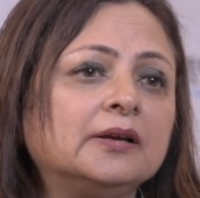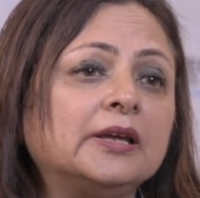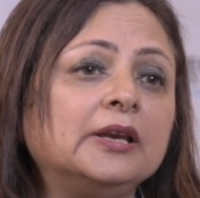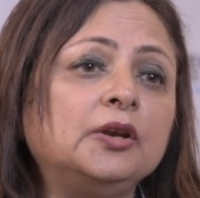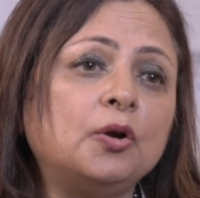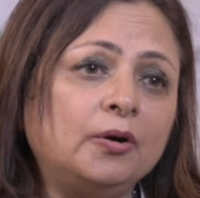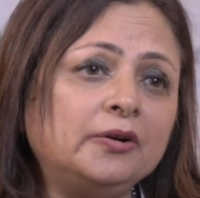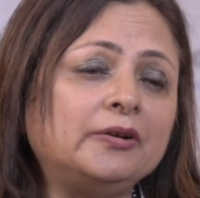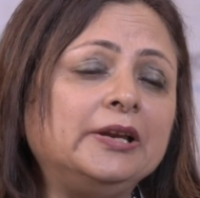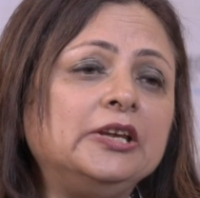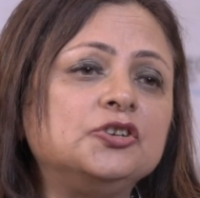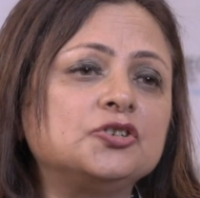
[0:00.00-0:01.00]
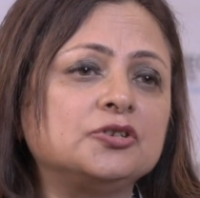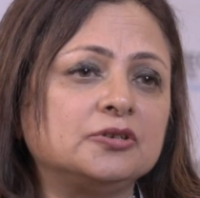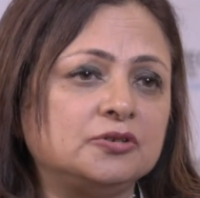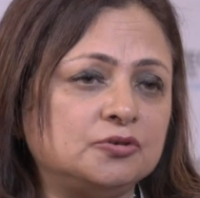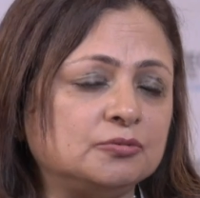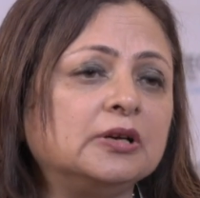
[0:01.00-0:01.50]
cannot reach
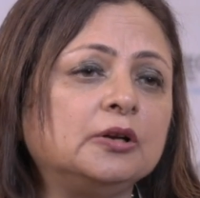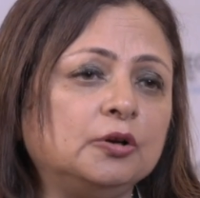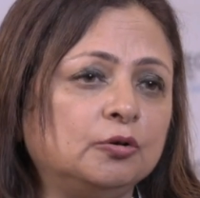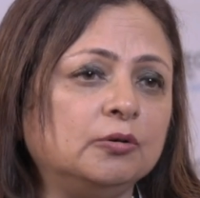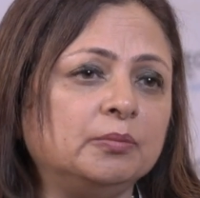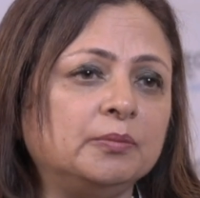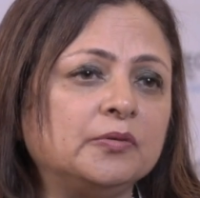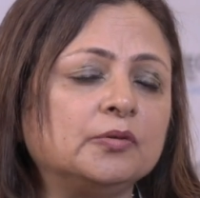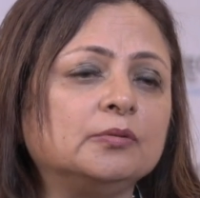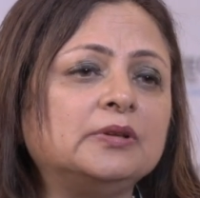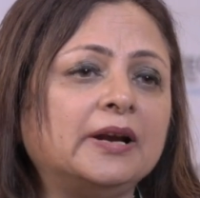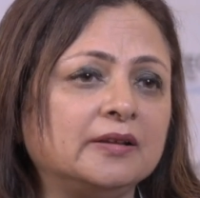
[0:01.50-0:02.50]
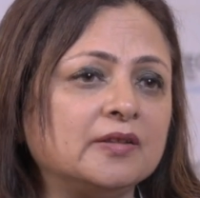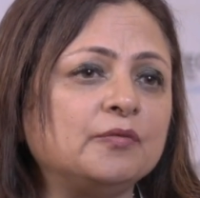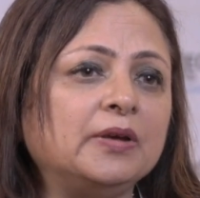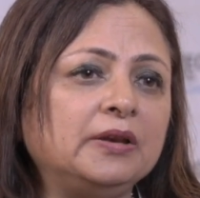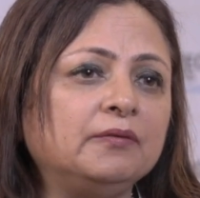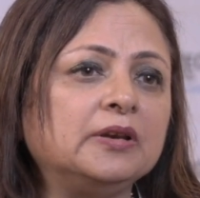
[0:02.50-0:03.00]
to the globe. So that is
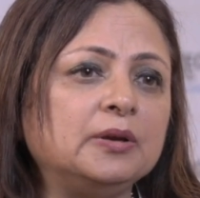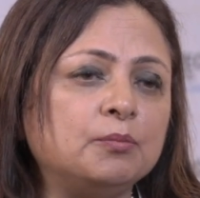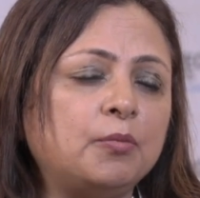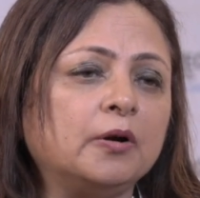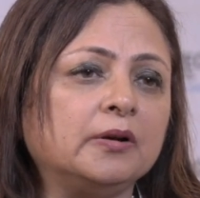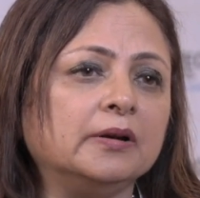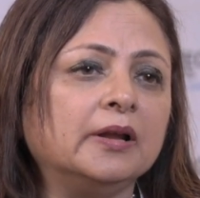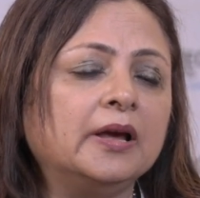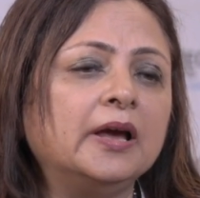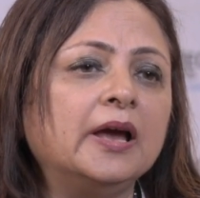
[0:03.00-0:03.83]
very, very important.